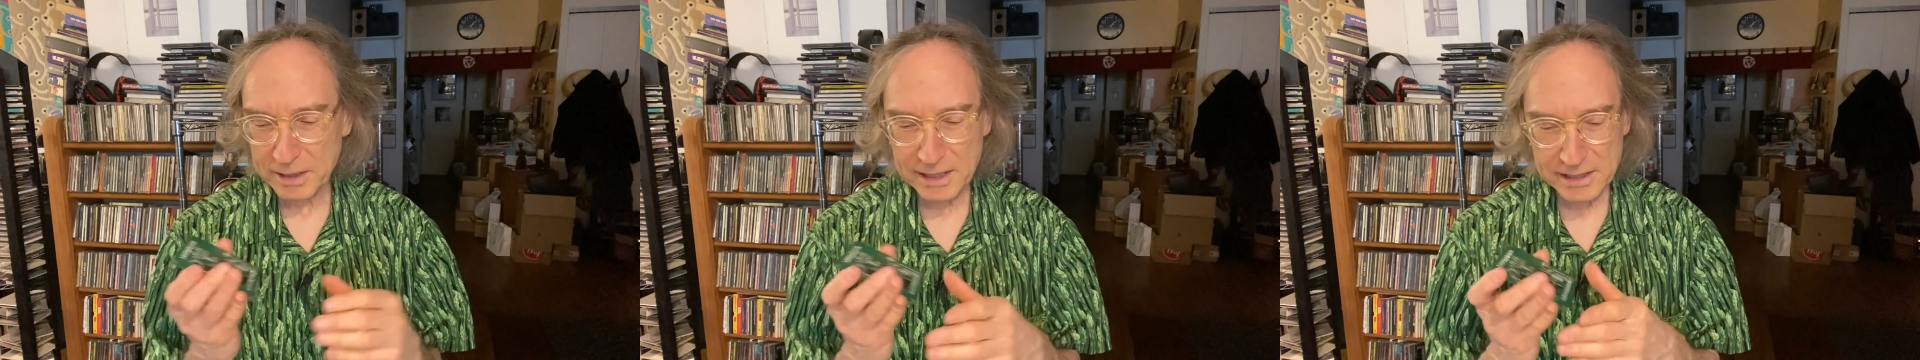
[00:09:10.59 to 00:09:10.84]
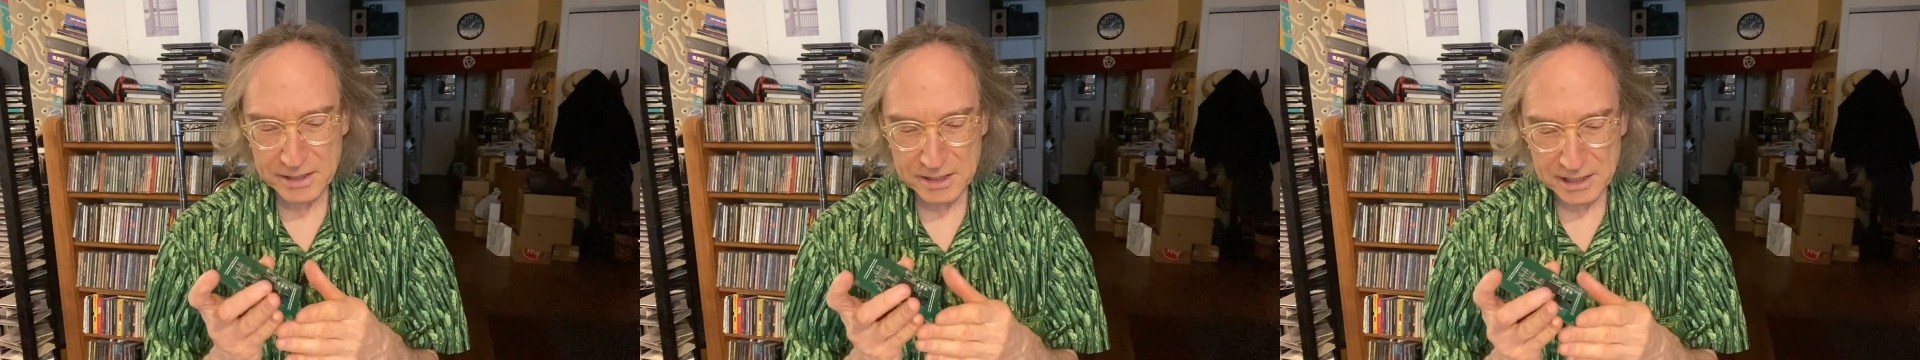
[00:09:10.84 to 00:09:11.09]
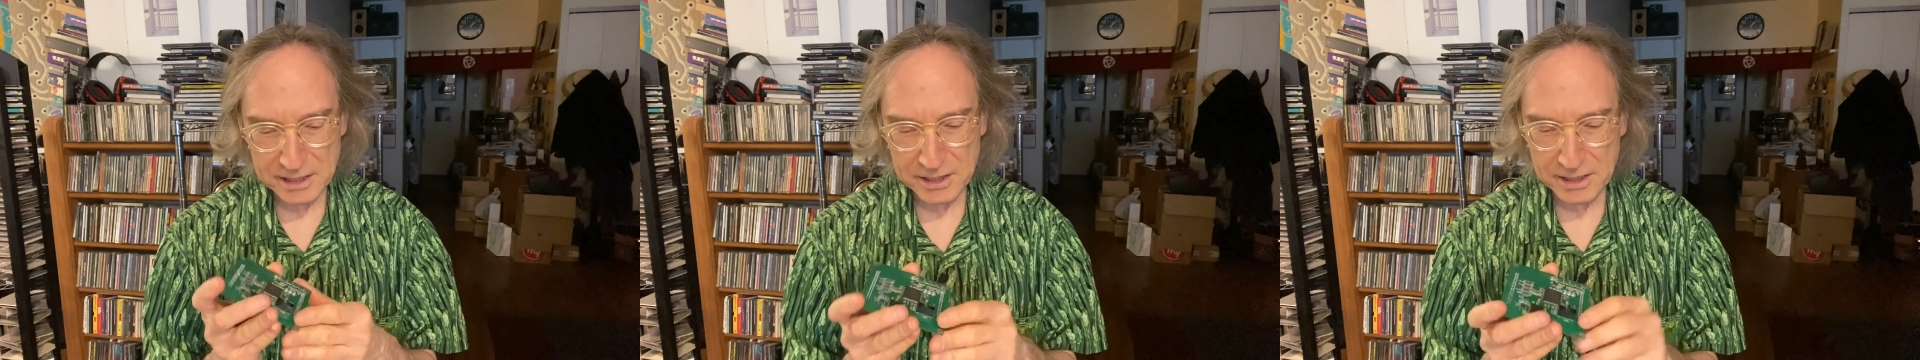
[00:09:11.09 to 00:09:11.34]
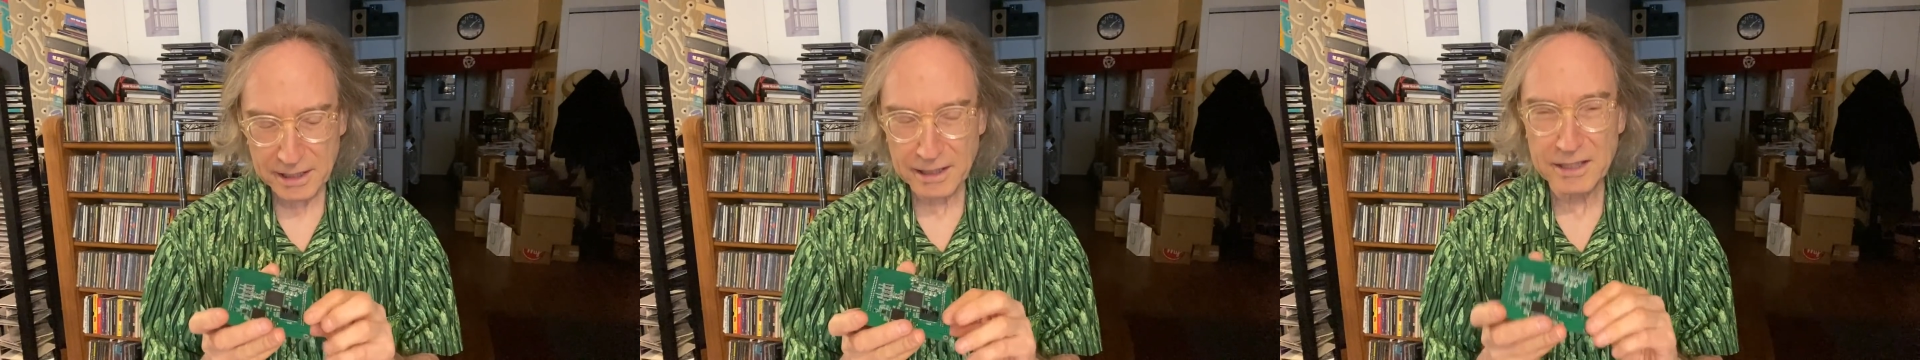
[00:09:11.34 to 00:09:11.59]
is this
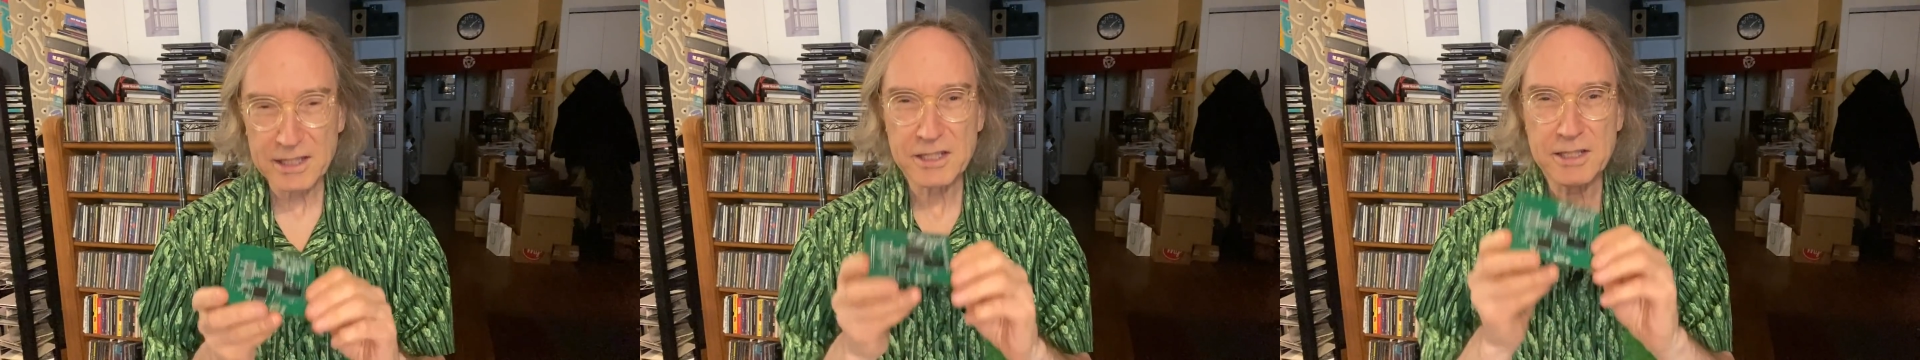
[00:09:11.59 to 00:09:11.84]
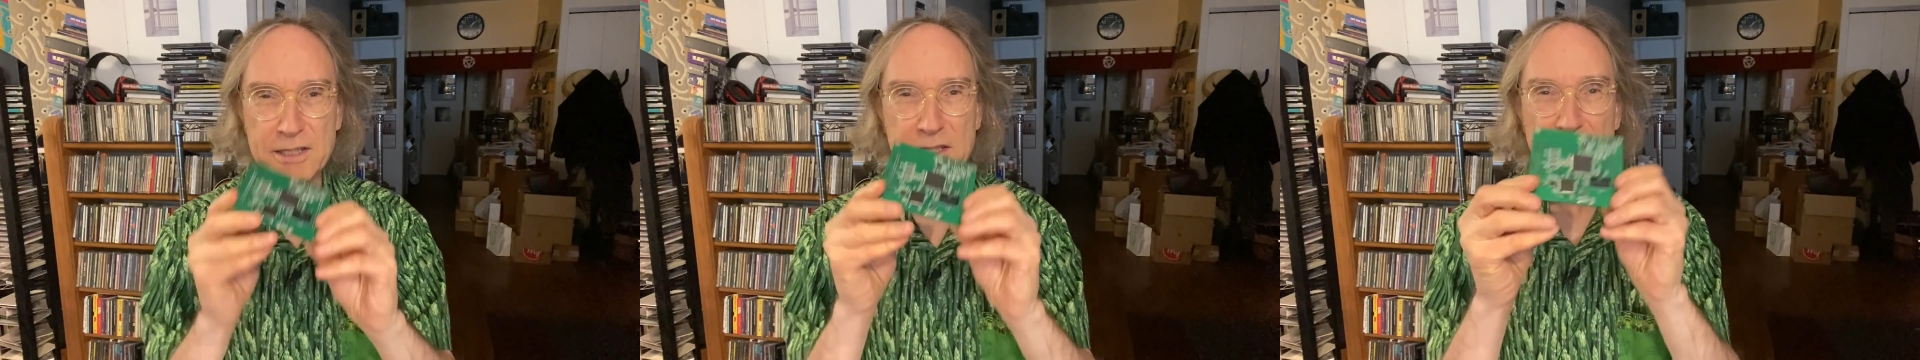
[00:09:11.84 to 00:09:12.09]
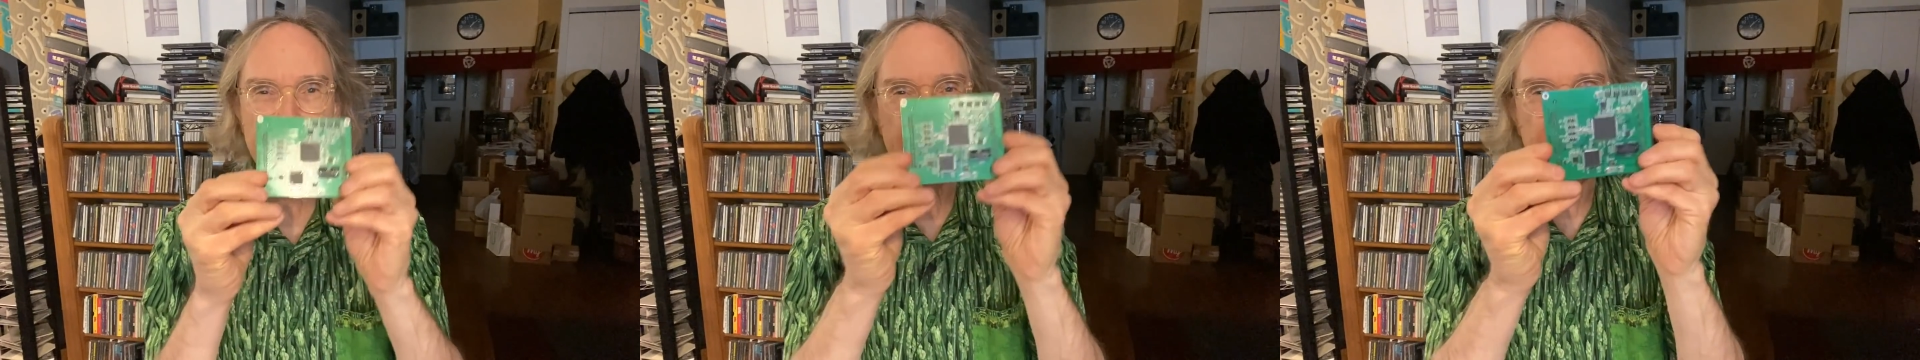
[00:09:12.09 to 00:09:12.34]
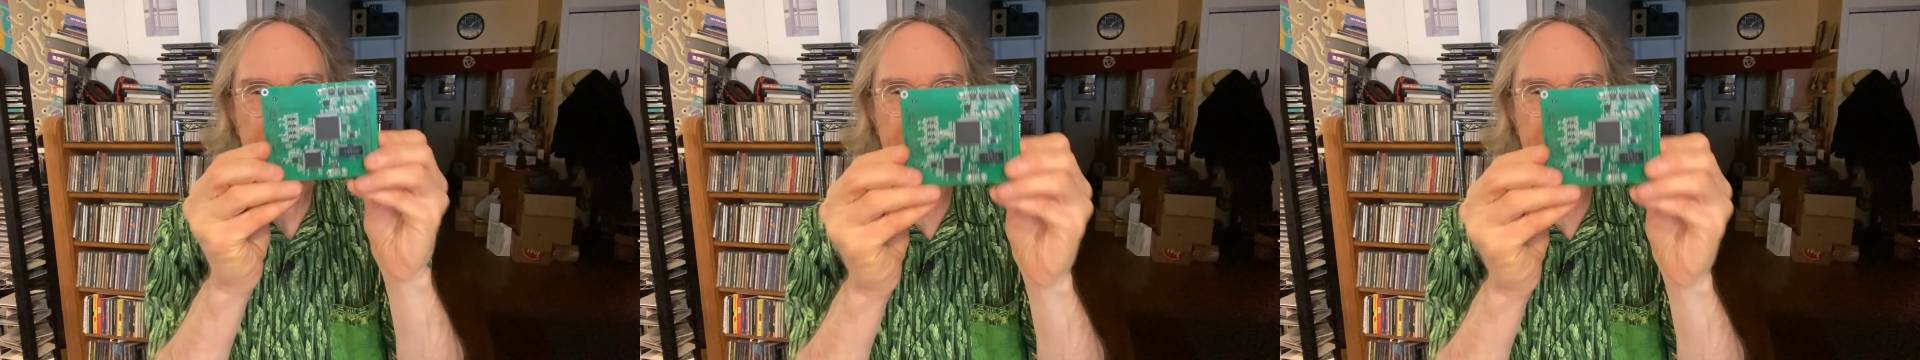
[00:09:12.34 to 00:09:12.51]
thing. This is the